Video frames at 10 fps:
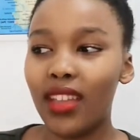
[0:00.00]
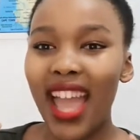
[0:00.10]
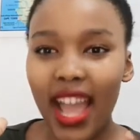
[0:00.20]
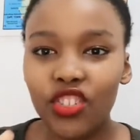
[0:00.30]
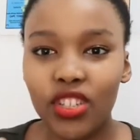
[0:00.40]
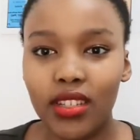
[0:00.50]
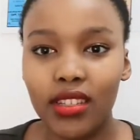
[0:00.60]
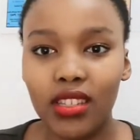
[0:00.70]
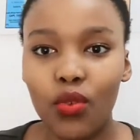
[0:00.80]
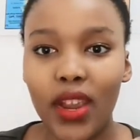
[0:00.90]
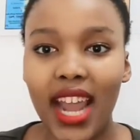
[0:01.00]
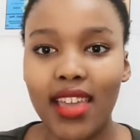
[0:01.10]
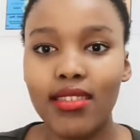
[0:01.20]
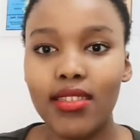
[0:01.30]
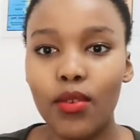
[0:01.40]
anxious when
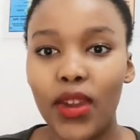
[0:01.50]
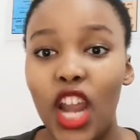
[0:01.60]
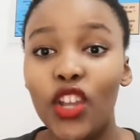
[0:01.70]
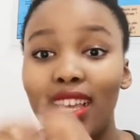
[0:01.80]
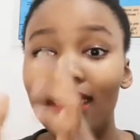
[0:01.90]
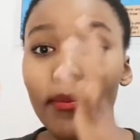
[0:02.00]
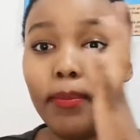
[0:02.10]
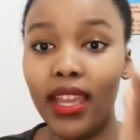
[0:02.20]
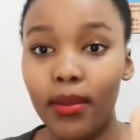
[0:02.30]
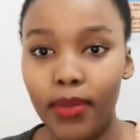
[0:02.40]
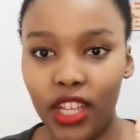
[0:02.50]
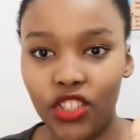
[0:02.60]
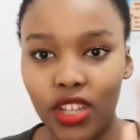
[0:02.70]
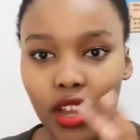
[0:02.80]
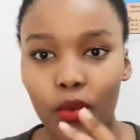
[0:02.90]
I look at the bigger
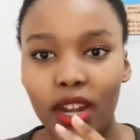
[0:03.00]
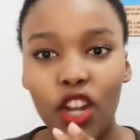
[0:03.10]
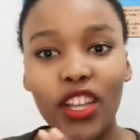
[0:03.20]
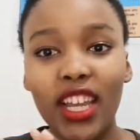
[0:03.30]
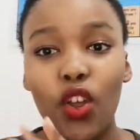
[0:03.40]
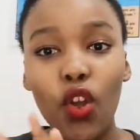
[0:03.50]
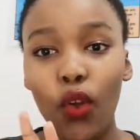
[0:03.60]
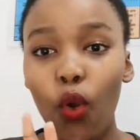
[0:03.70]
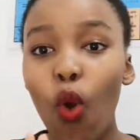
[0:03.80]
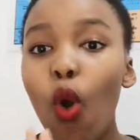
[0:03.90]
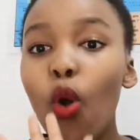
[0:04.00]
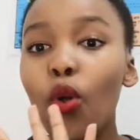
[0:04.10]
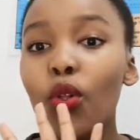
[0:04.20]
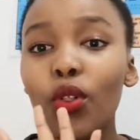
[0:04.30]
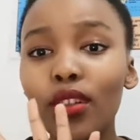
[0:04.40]
picture, when I look at
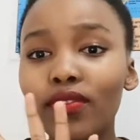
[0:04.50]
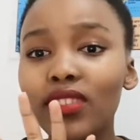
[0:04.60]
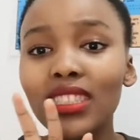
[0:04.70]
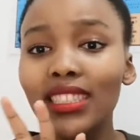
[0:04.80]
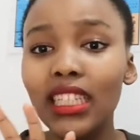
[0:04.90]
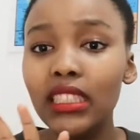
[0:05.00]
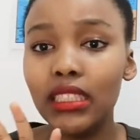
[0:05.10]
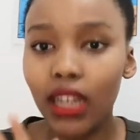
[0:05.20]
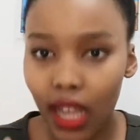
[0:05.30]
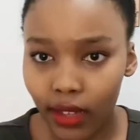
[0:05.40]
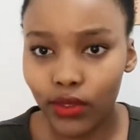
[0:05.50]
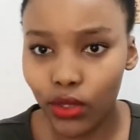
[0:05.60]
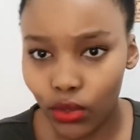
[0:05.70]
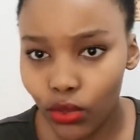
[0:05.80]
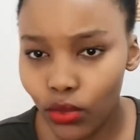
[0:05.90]
all of those things that I have to
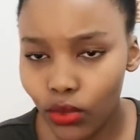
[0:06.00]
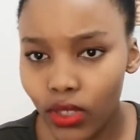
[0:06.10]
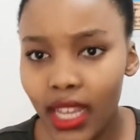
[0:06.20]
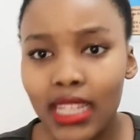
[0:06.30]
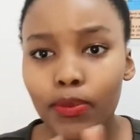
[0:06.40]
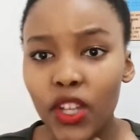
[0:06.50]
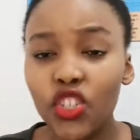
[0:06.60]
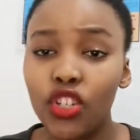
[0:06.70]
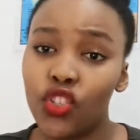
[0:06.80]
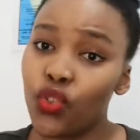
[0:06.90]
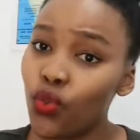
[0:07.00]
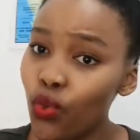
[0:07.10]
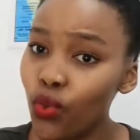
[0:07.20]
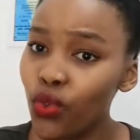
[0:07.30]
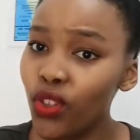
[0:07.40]
do, especially
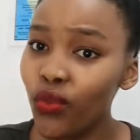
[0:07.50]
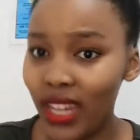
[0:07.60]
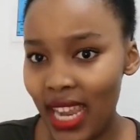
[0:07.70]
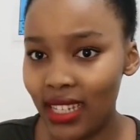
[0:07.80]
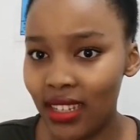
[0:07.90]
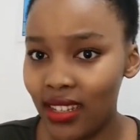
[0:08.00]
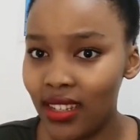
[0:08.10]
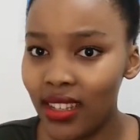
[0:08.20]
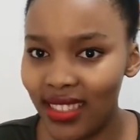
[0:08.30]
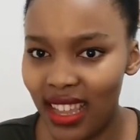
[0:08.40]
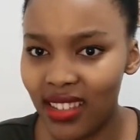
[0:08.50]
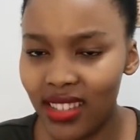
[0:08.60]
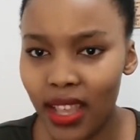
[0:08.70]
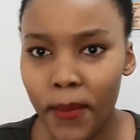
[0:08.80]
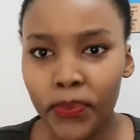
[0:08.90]
school related
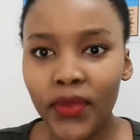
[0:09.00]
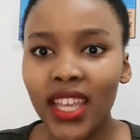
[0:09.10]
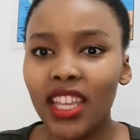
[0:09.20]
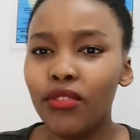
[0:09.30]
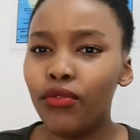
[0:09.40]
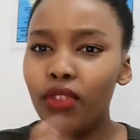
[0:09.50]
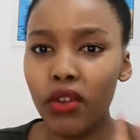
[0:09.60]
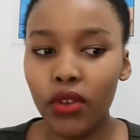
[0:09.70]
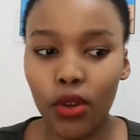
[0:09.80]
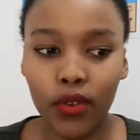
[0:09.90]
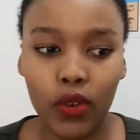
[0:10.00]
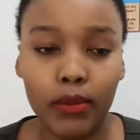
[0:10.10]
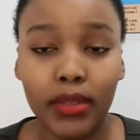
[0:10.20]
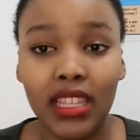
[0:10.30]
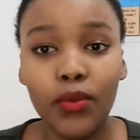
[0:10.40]
things, get very
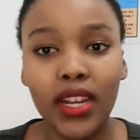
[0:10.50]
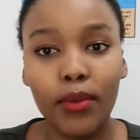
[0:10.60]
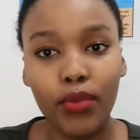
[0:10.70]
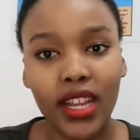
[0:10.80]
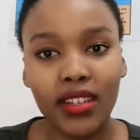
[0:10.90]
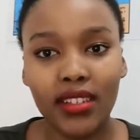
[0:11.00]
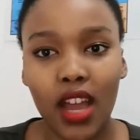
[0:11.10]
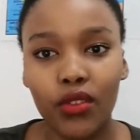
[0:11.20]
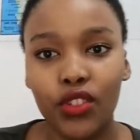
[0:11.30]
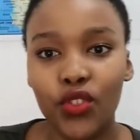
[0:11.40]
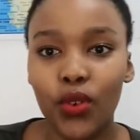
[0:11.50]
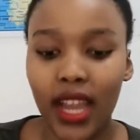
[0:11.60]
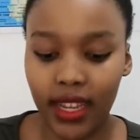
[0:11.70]
overwhelmed. But then when I break it down into